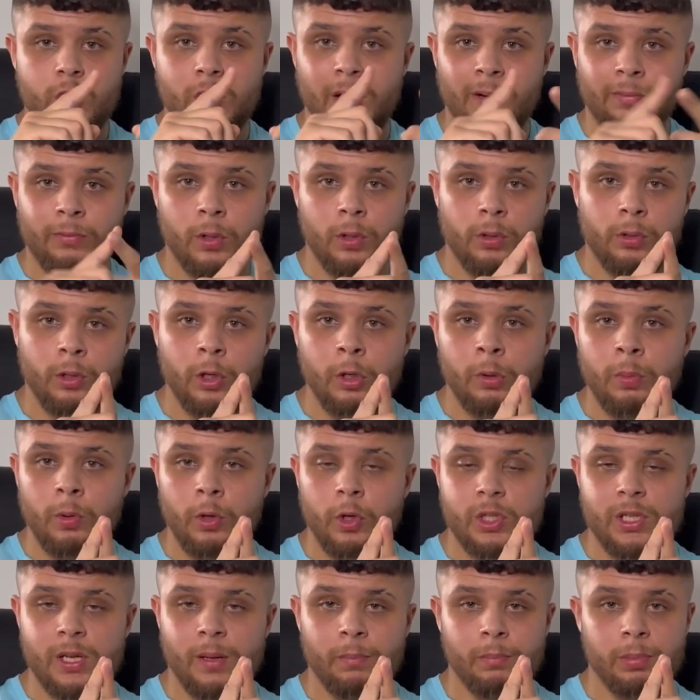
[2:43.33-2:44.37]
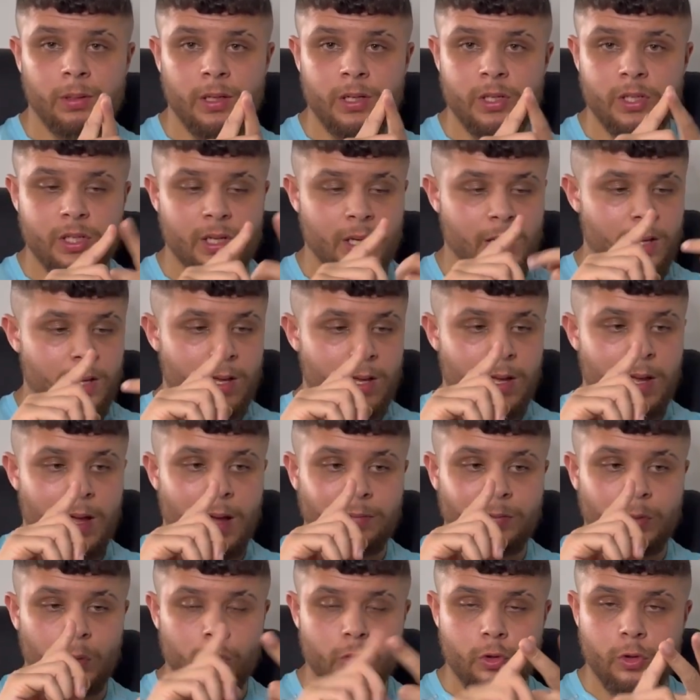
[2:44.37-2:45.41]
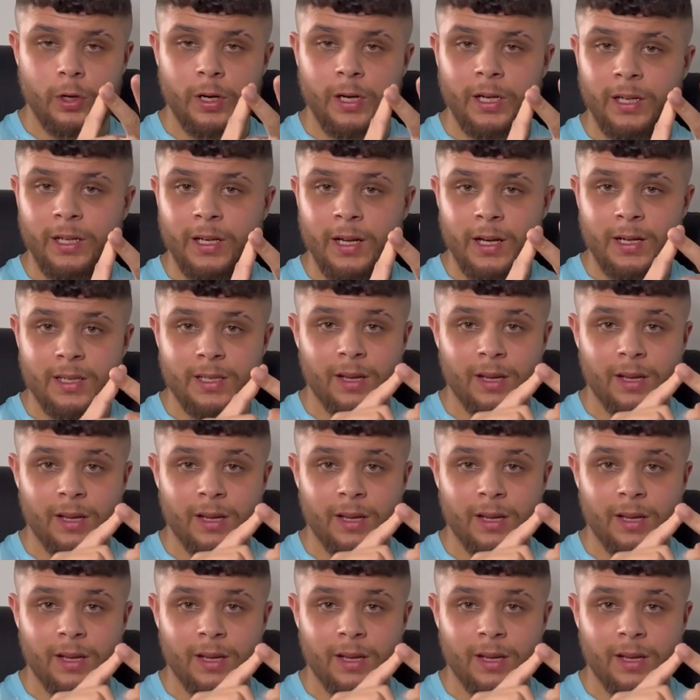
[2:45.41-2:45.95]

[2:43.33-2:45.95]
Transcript: I've got logbook templates, I've got training guides,